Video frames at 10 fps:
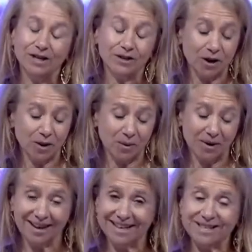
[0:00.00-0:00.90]
it's the three
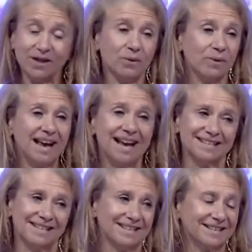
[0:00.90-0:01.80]
S's.
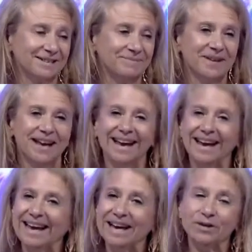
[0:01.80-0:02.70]
Can you
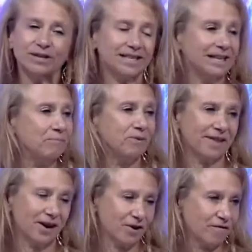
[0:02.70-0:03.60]
sleep without your
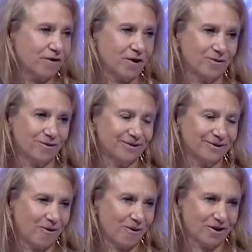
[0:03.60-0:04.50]
phone or
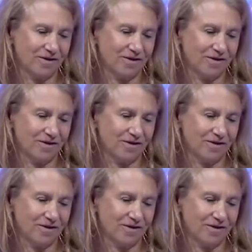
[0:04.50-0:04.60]
device?